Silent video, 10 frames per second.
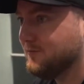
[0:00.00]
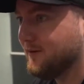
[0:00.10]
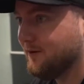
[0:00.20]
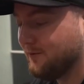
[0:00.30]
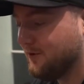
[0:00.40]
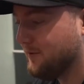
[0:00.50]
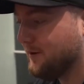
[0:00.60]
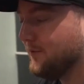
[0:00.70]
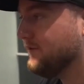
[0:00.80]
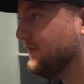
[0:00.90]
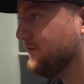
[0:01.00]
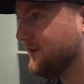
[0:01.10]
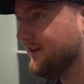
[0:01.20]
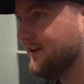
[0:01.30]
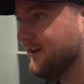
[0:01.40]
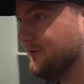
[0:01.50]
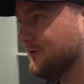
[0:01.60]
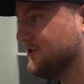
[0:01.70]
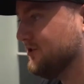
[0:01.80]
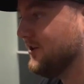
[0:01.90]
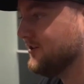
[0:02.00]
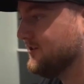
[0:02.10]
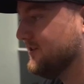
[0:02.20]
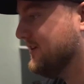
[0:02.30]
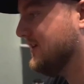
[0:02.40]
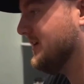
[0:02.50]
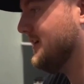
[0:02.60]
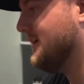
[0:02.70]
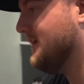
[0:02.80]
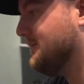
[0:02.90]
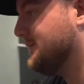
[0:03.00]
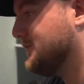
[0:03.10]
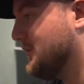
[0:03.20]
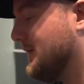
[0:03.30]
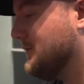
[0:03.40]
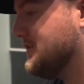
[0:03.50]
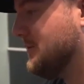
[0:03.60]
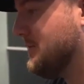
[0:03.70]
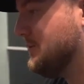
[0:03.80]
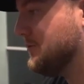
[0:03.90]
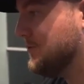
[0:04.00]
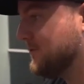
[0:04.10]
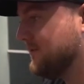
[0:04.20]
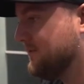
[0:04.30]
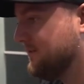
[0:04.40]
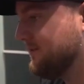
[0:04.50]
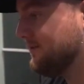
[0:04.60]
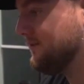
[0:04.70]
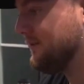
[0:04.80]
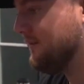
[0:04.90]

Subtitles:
when you paid $150, which sucks. So I always tell people, do it. If